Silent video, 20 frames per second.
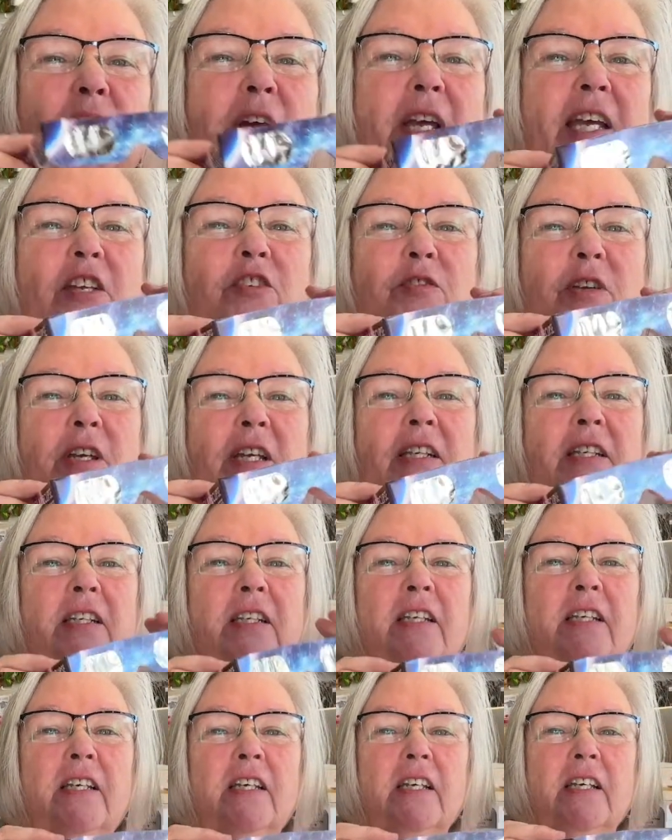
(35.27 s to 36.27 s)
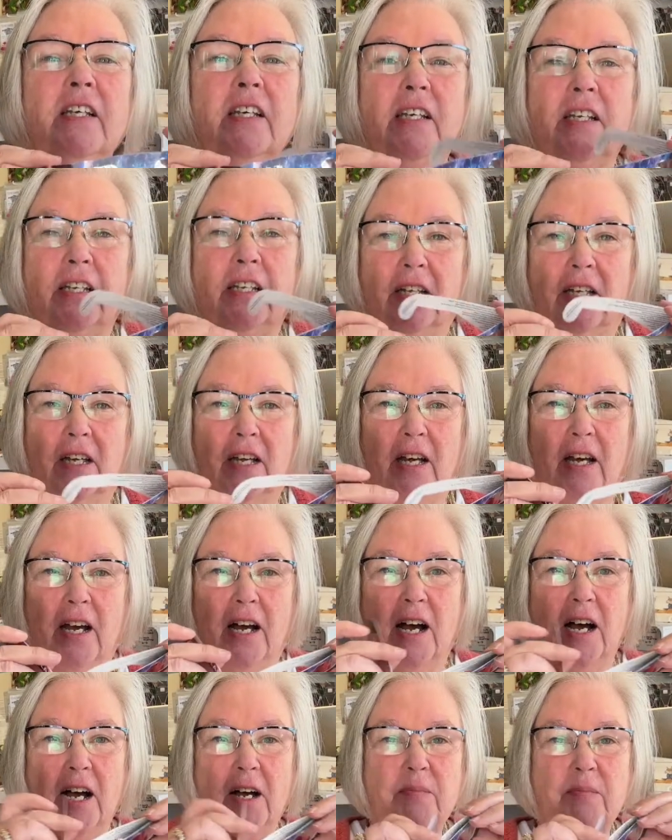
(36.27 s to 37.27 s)
Adrian
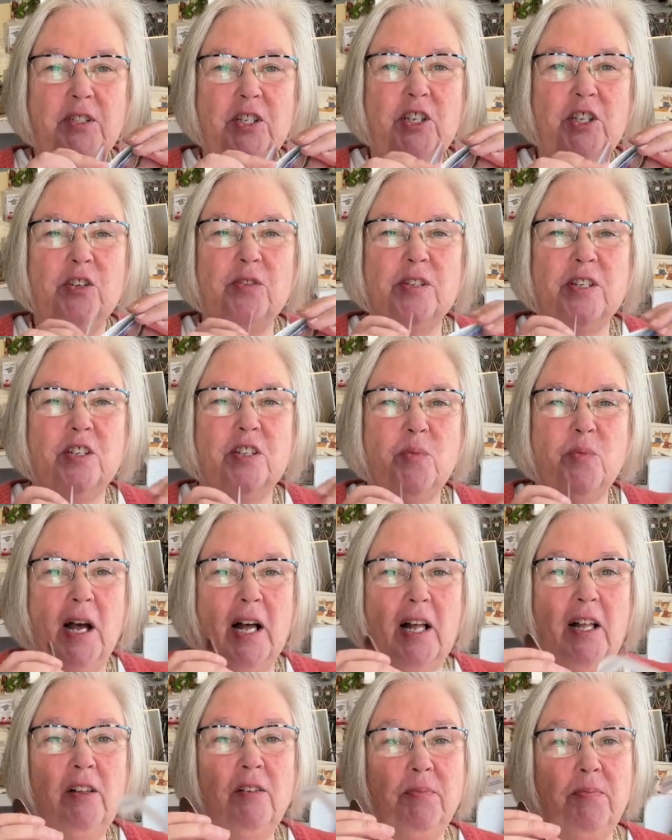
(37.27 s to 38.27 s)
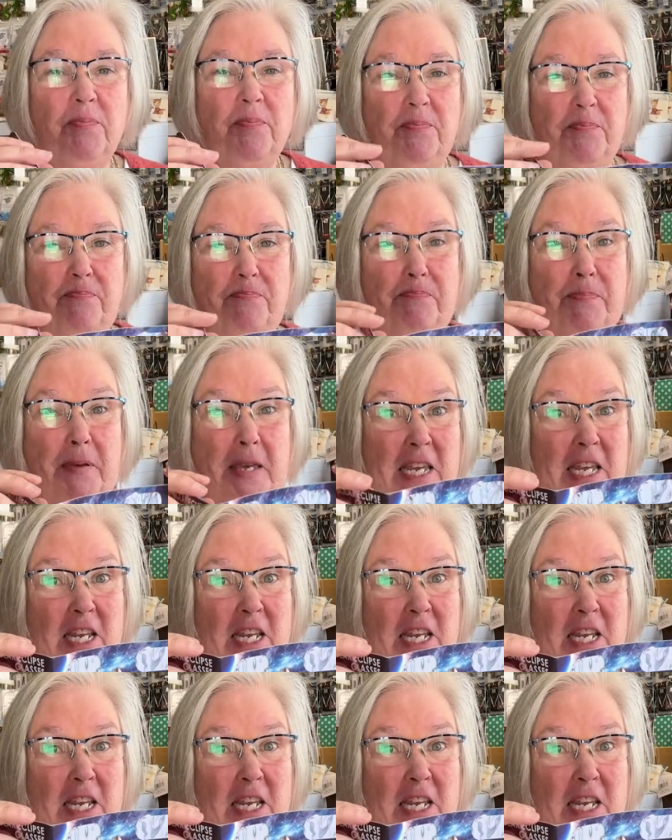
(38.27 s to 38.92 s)
to use as well. Be